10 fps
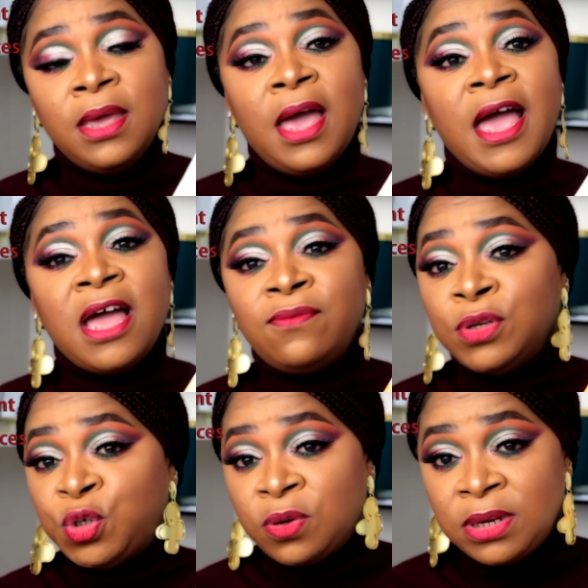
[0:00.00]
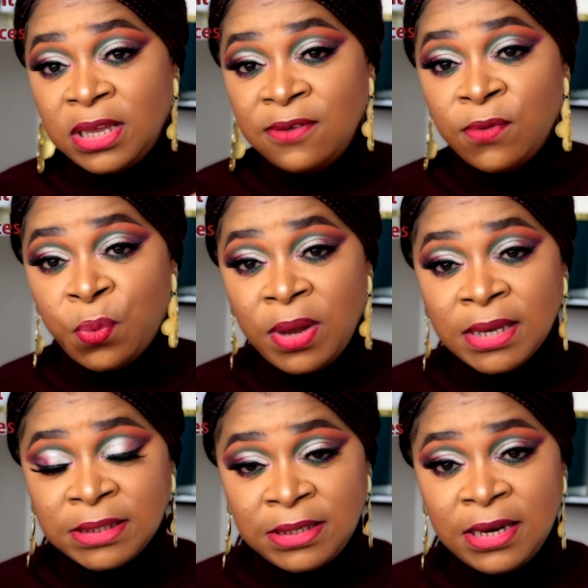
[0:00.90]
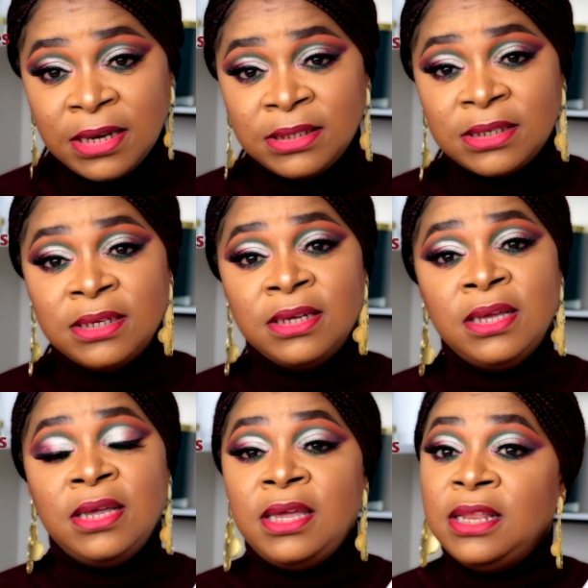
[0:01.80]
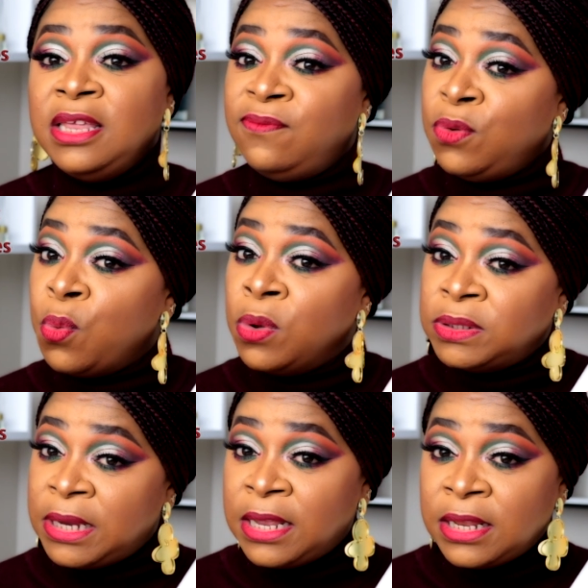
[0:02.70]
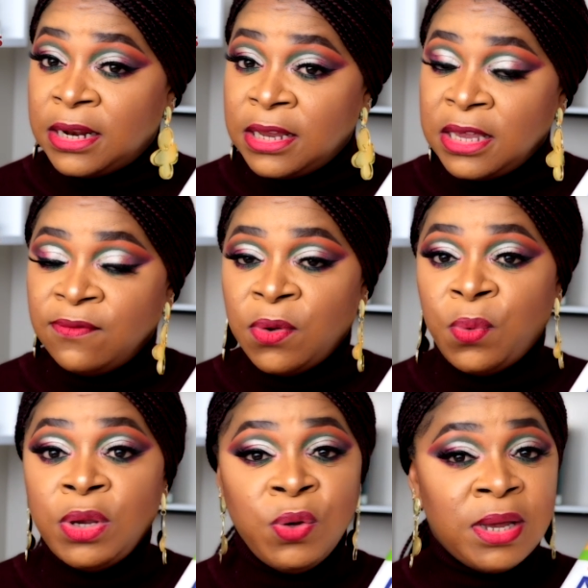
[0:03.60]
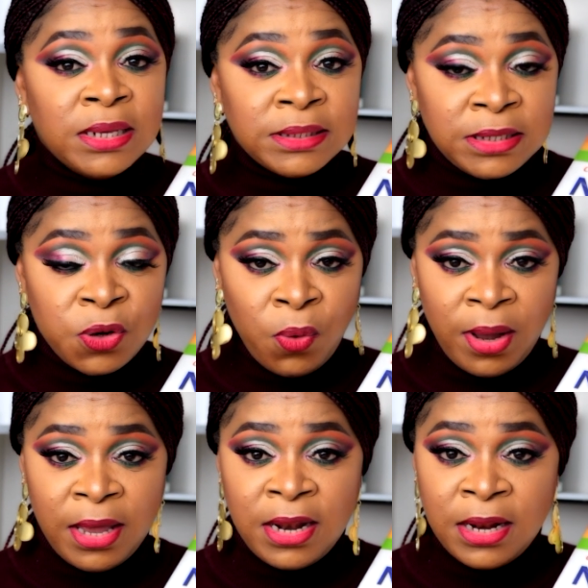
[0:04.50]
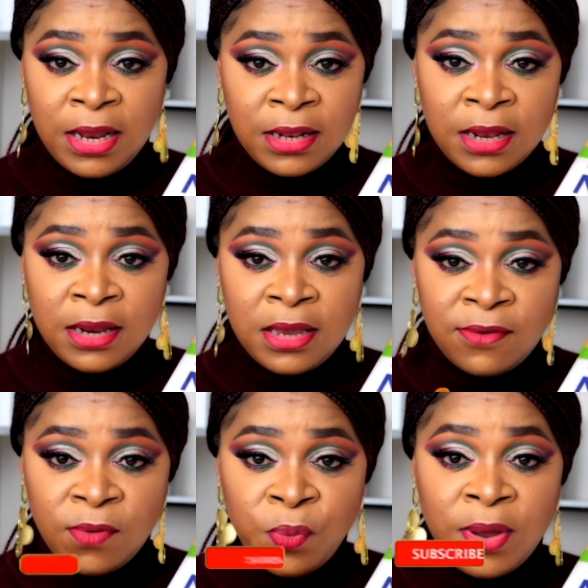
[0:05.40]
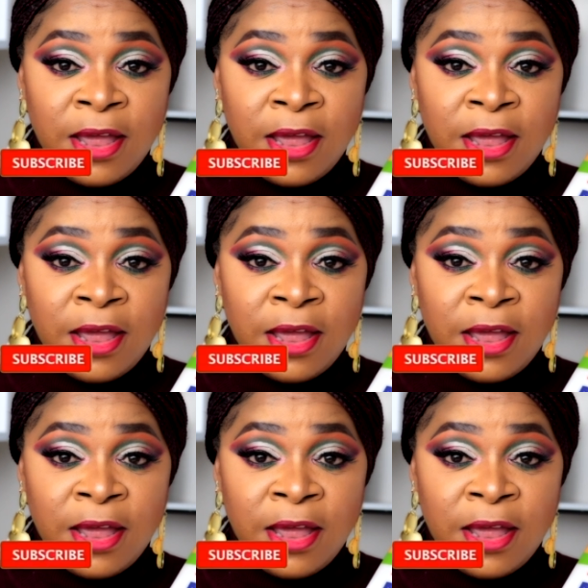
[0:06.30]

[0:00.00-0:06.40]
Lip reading: I haven't drawn the giveaway as yet. And if you want to enter the giveaway, you can still go ahead and enter the giveaway.